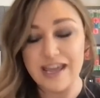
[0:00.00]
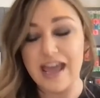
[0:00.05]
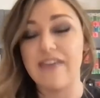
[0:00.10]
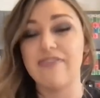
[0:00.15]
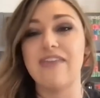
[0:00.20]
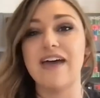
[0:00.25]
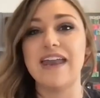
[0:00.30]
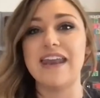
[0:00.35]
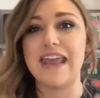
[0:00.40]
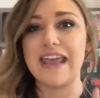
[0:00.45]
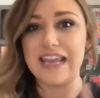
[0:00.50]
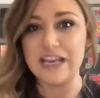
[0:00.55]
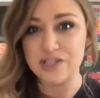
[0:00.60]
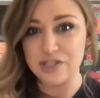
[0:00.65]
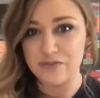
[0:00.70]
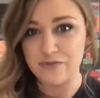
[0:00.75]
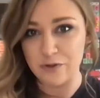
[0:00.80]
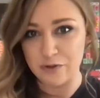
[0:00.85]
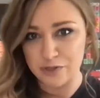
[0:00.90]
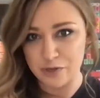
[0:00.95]
and then each
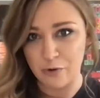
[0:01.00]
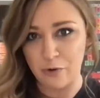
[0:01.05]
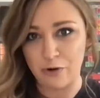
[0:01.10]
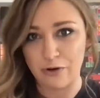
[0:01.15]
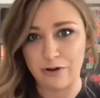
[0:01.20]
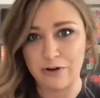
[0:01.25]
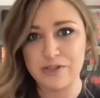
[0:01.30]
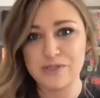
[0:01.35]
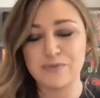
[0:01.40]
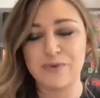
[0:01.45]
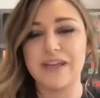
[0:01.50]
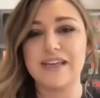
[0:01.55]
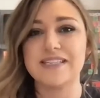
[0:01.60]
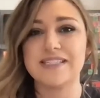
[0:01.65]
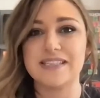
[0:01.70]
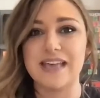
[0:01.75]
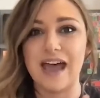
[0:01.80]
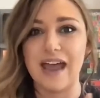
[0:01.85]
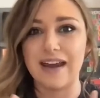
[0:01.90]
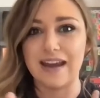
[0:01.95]
of those quarters, we
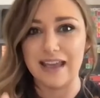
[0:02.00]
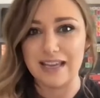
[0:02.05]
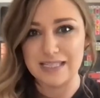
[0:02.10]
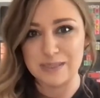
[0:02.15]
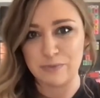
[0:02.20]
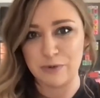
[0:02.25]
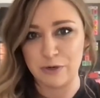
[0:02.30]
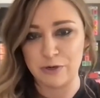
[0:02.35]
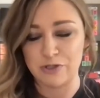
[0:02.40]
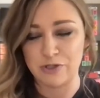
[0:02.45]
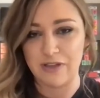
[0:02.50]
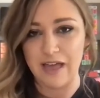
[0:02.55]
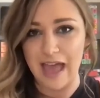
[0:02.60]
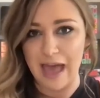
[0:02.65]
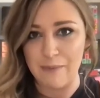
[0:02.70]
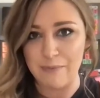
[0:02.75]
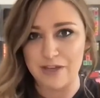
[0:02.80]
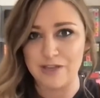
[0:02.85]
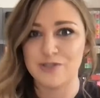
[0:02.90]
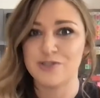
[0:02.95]
assign a spiritual
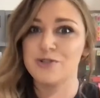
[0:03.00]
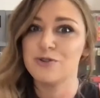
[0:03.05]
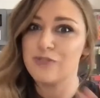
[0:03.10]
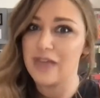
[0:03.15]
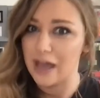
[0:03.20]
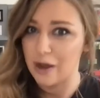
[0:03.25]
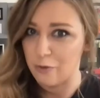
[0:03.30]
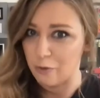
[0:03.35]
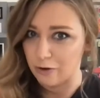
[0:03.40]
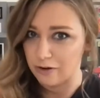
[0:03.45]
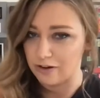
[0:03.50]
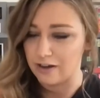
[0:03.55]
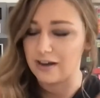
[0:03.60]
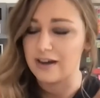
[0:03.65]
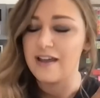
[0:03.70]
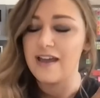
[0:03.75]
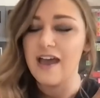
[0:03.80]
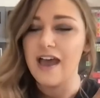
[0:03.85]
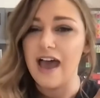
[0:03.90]
habit to that quarter.